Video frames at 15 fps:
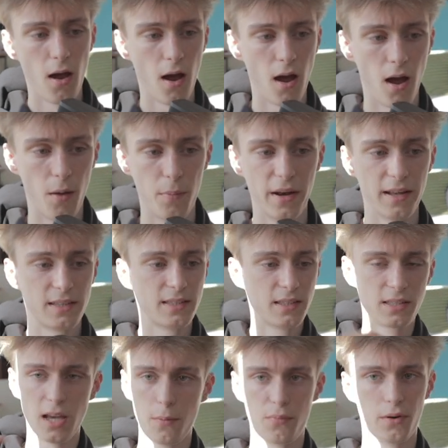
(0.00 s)
But it's the
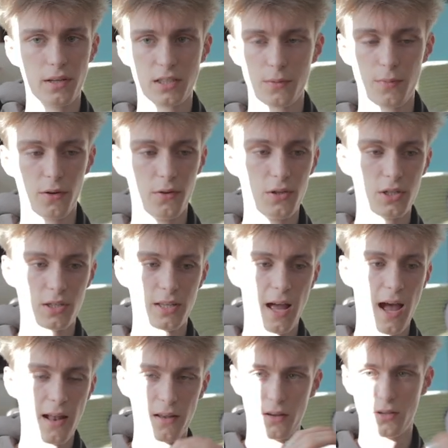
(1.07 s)
same principle. You just
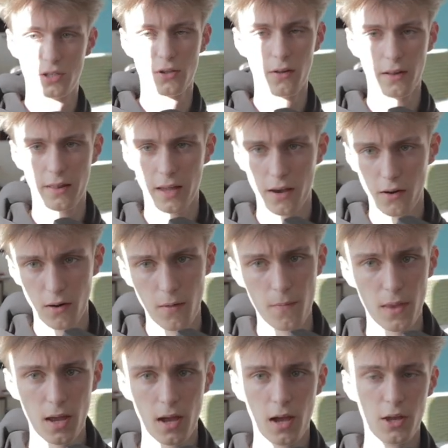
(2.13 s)
add a solid layer,
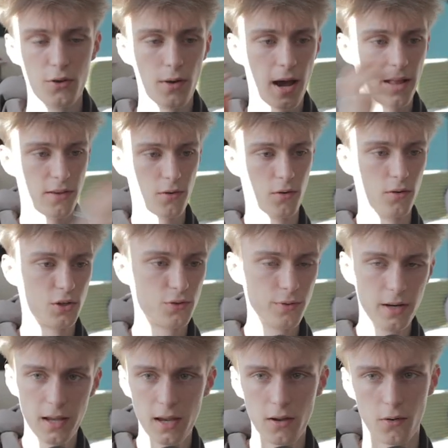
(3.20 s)
you add your
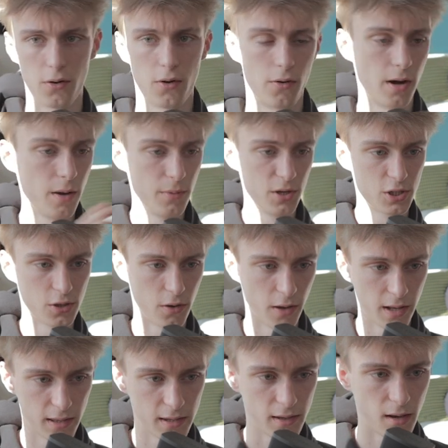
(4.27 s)
3D or your image on
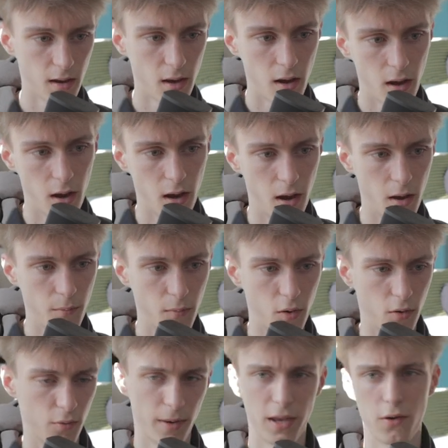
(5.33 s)
it,
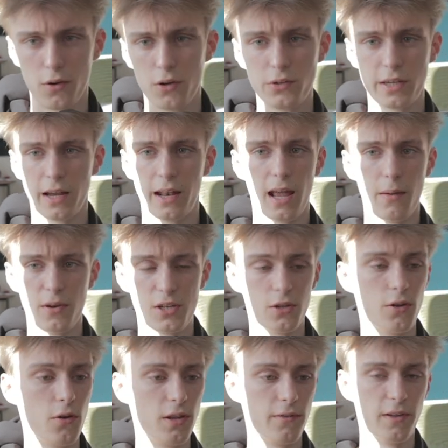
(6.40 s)
or when you're using an image,
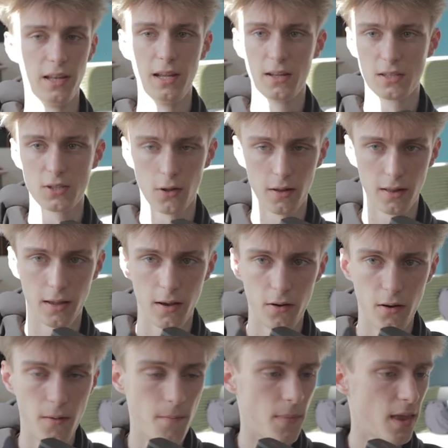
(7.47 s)
you don't even need a solid
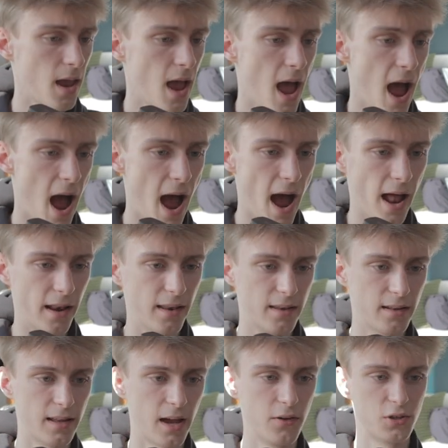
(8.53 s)
layer. And
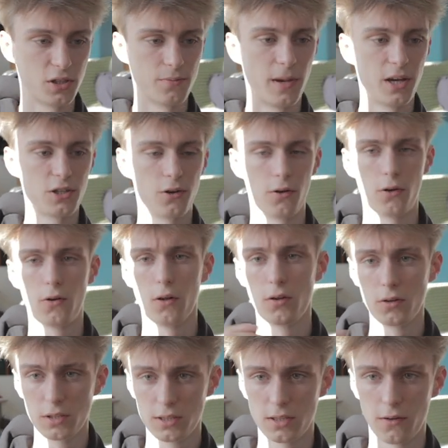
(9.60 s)
then you just make sure the
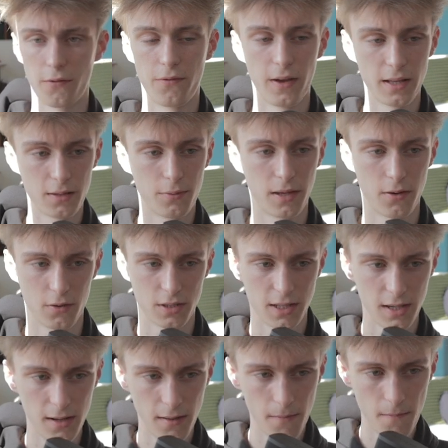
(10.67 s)
colors fit with your
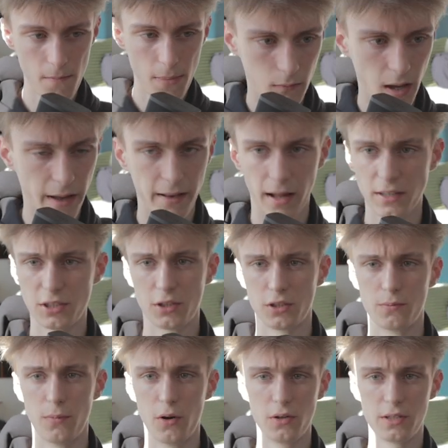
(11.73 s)
scene. And that's
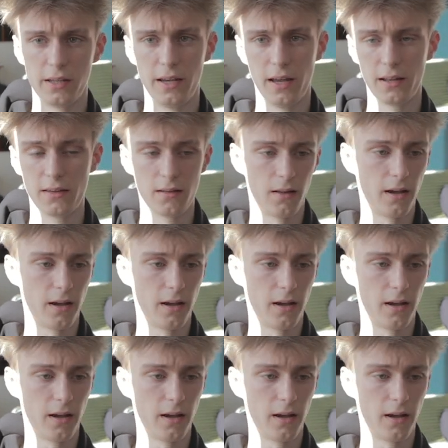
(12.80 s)
just mostly it.